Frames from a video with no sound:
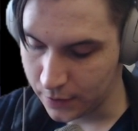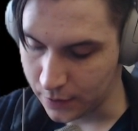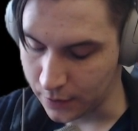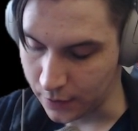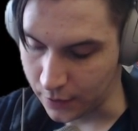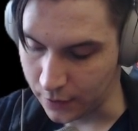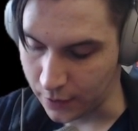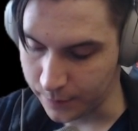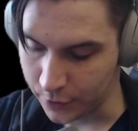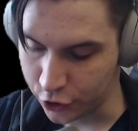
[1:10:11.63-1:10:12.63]
and
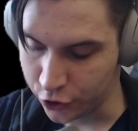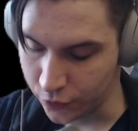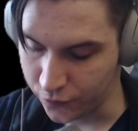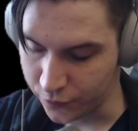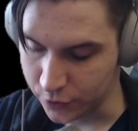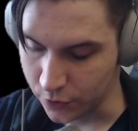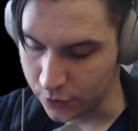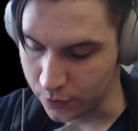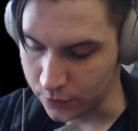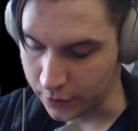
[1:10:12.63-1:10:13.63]
I'm not sure if it's
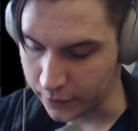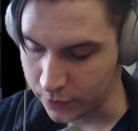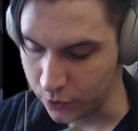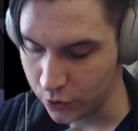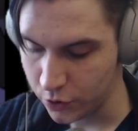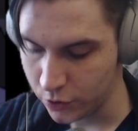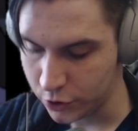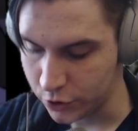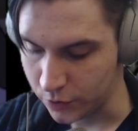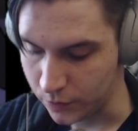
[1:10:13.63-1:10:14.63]
gonna like look good,
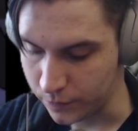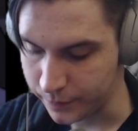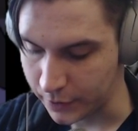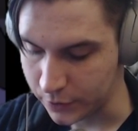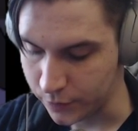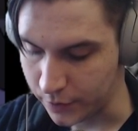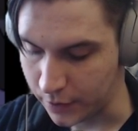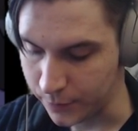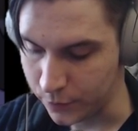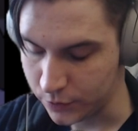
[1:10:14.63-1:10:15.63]
so that's why
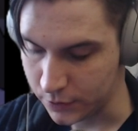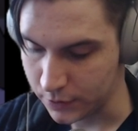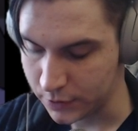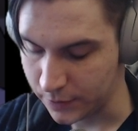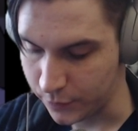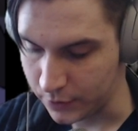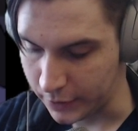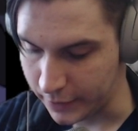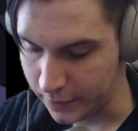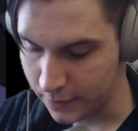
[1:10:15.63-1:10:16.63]
I'm using the separate
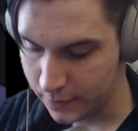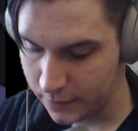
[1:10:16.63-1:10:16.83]
layer.